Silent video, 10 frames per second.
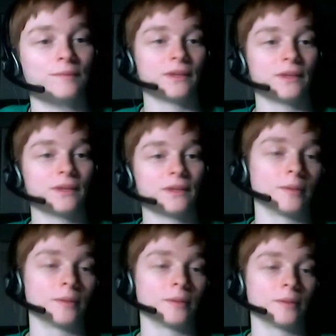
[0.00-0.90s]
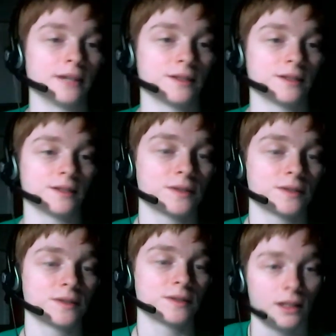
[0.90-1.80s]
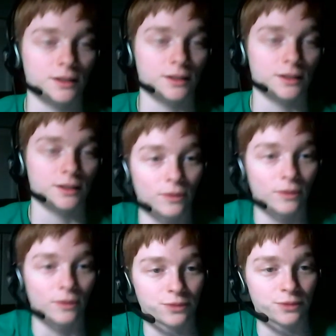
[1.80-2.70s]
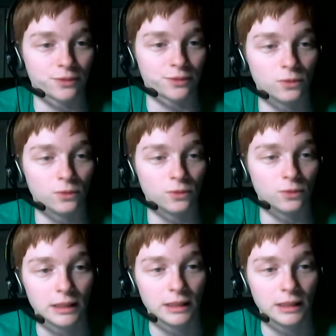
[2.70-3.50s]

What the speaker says: from my triceps. So that's really cool.